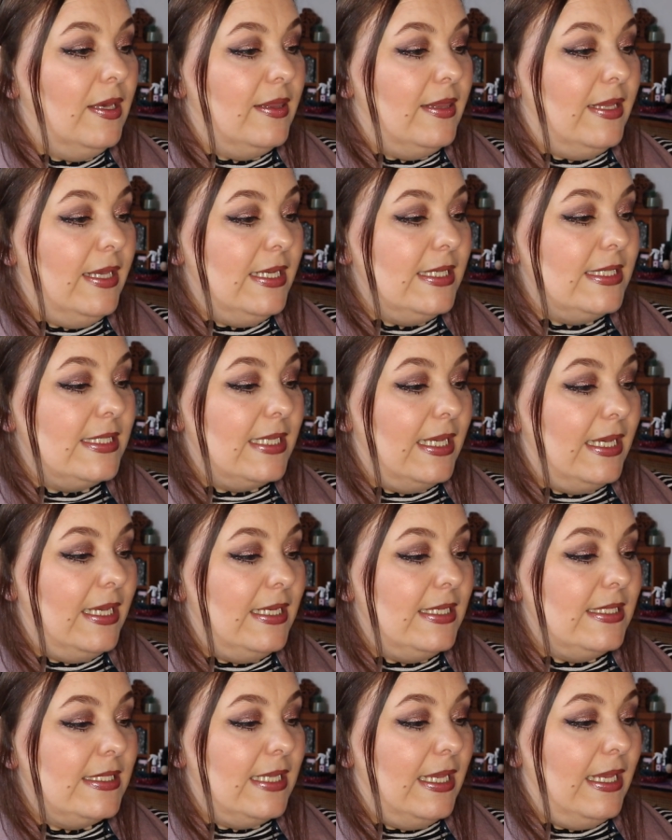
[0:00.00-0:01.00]
This
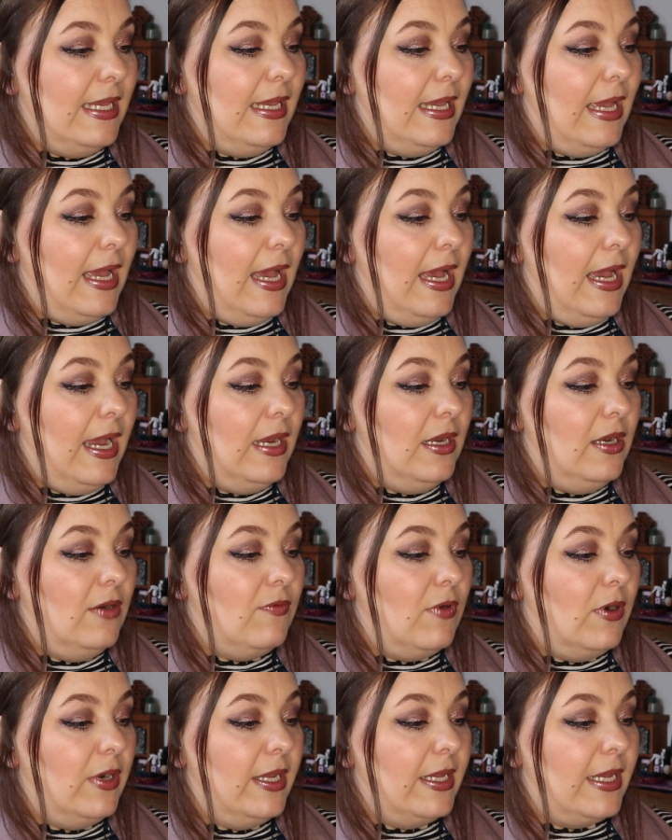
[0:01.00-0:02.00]
is a
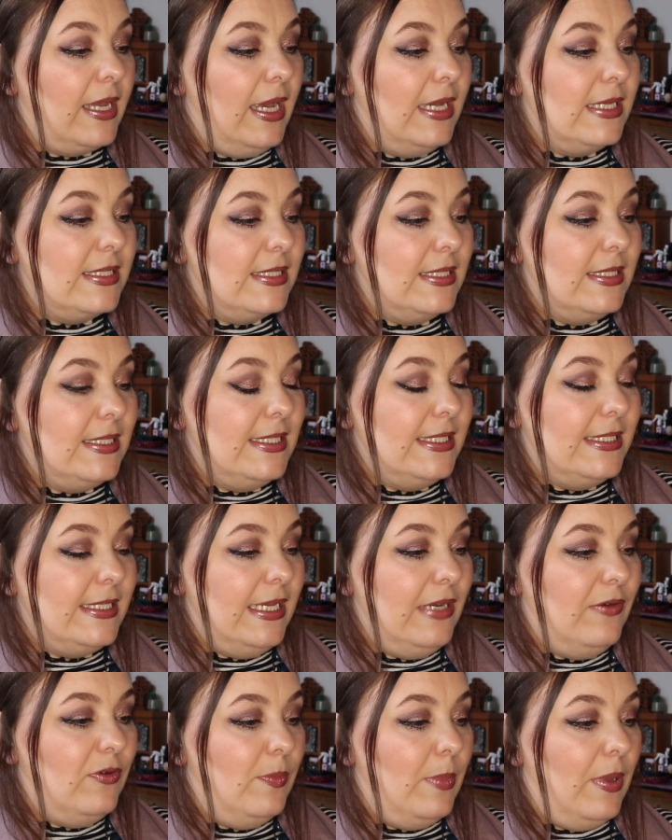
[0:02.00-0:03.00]
hyaluronic acid
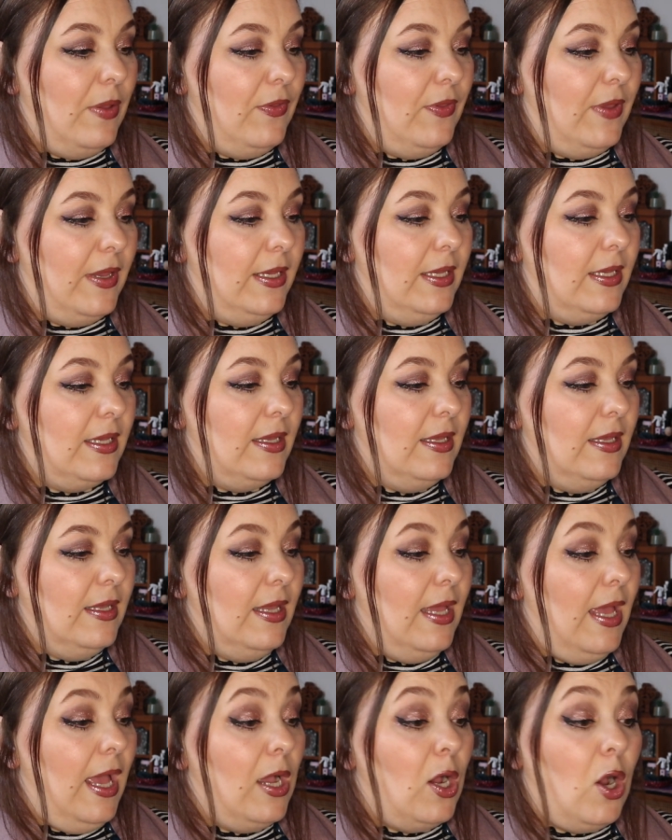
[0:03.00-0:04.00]
serum, I think.
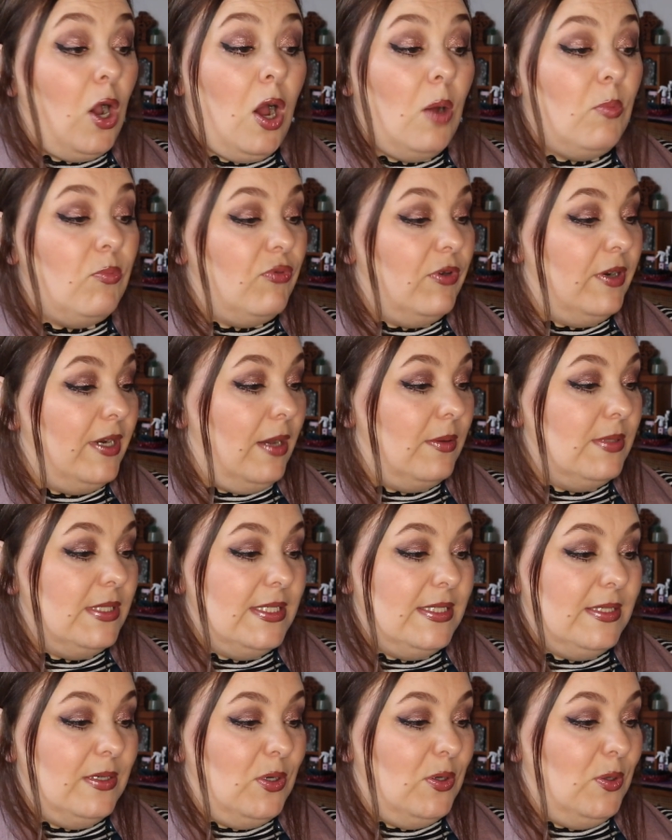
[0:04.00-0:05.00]
Can't pronounce
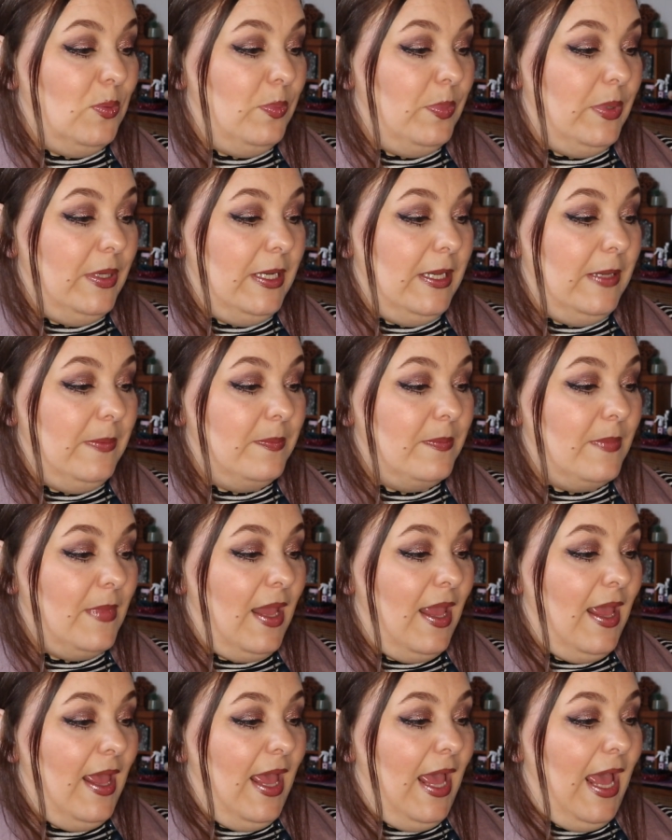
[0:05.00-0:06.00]
the company.
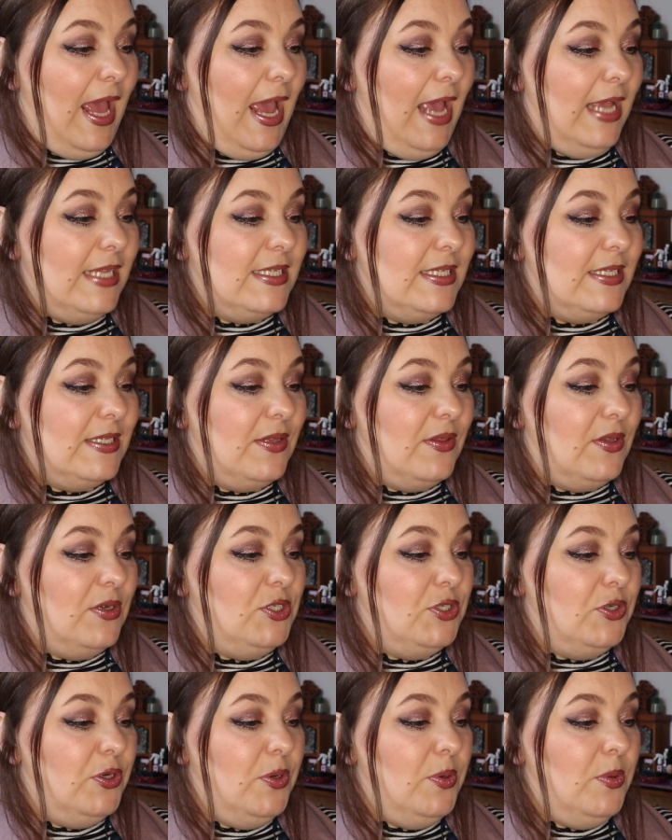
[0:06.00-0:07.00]

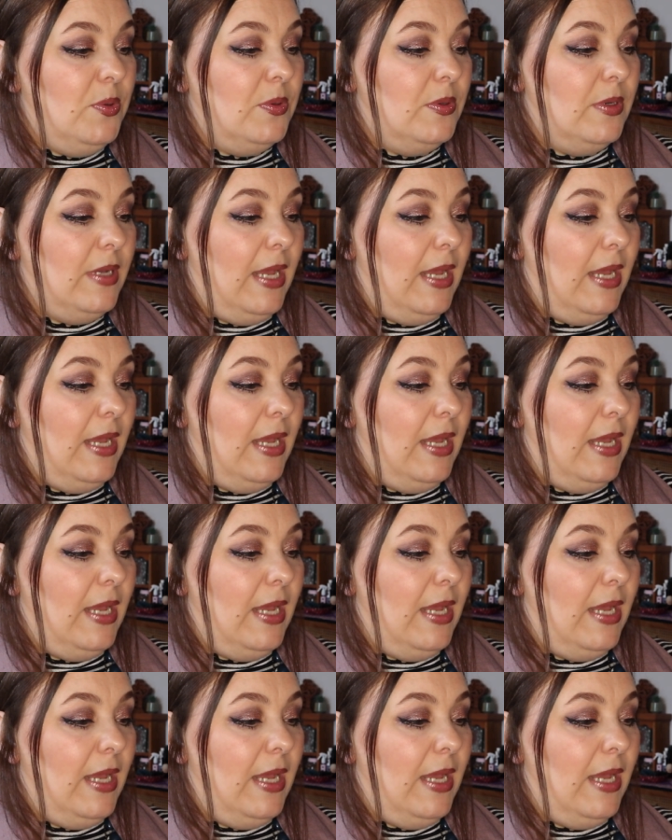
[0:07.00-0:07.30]
Estherderm.